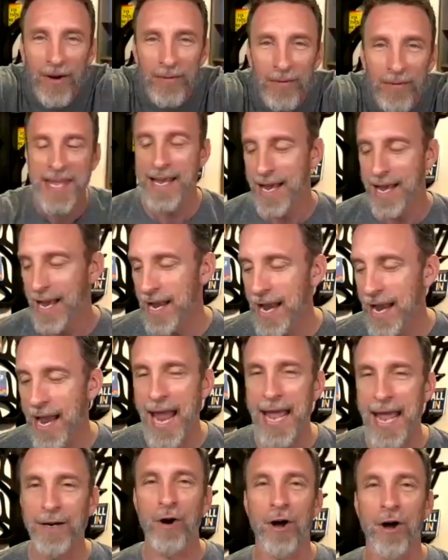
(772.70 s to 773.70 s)
Yeah, yeah. And
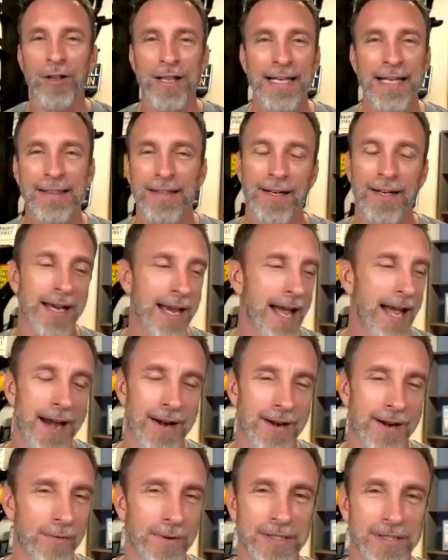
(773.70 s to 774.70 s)
they're all like, they're like, I don't know
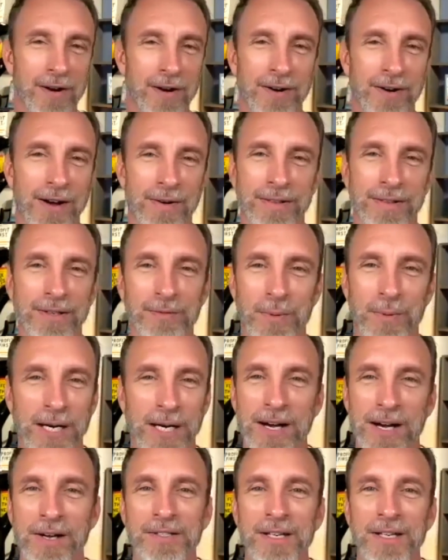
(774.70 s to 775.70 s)
what's going on with those
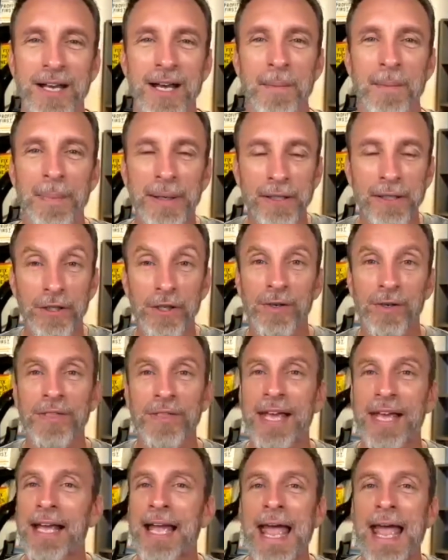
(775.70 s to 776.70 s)
weirdos, but they're doing a
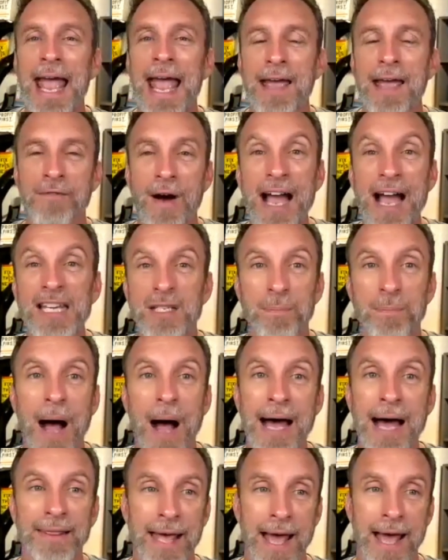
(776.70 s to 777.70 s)
thing. If I
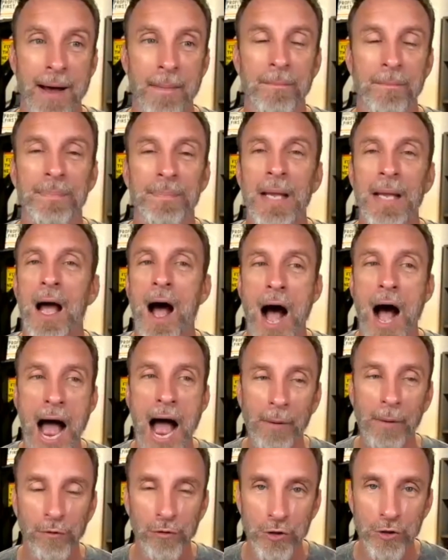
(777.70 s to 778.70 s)
spot them, I
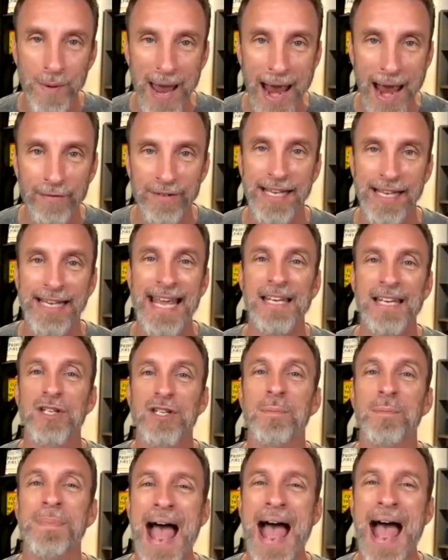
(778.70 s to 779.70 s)
will do everything I can to
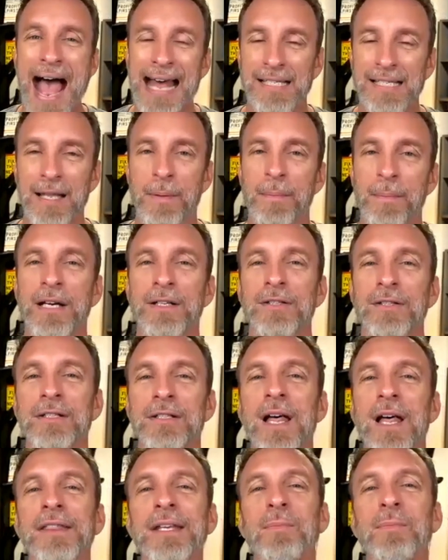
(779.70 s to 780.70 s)
pass them, because there's
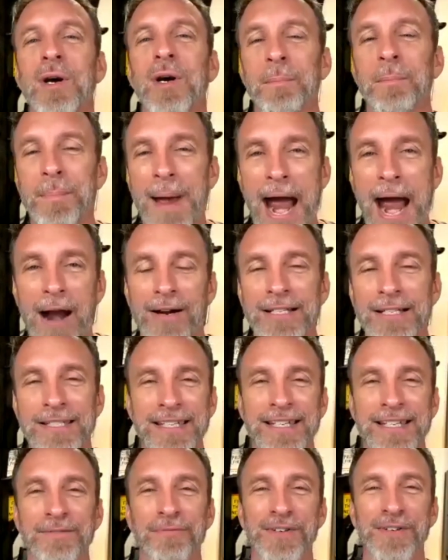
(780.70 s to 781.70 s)
nothing more embarrassing
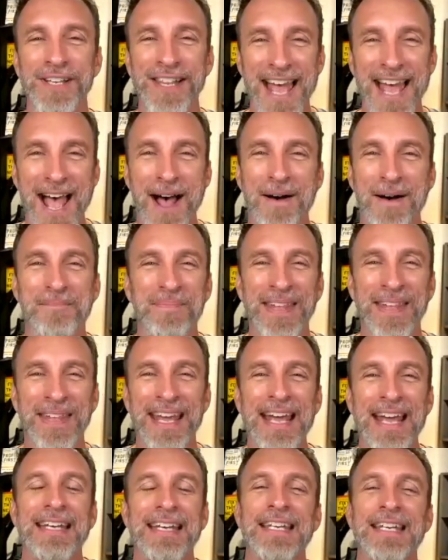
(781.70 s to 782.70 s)
for them
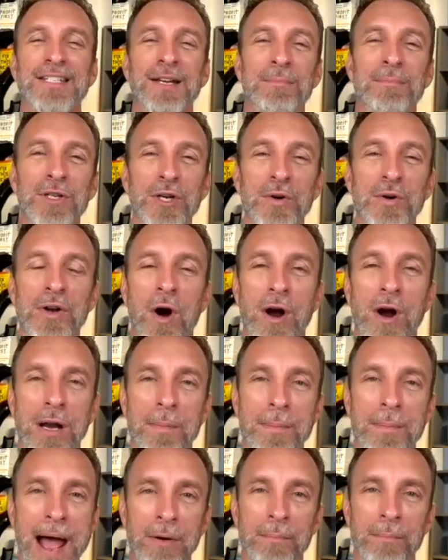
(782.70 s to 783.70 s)
than some dude on a
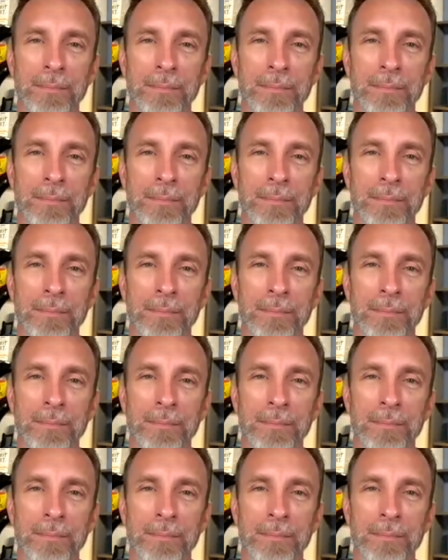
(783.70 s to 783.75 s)
mountain